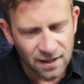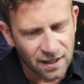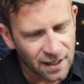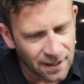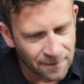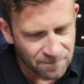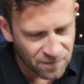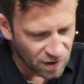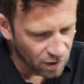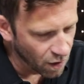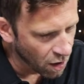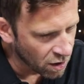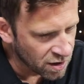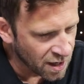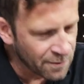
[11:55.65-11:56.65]
there
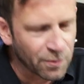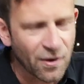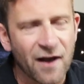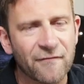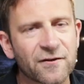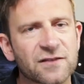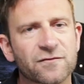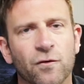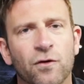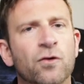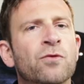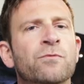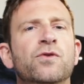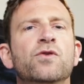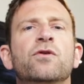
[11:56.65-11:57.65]
are nonprofits for
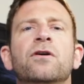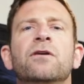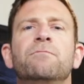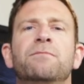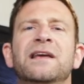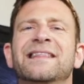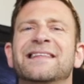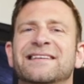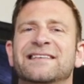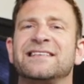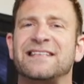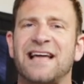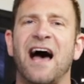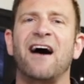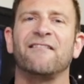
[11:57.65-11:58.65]
whom you could be the
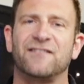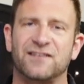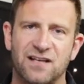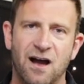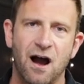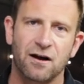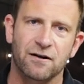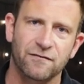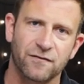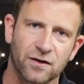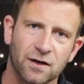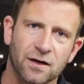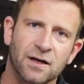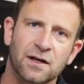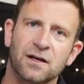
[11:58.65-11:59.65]
staff
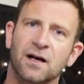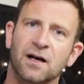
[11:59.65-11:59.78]
photographer.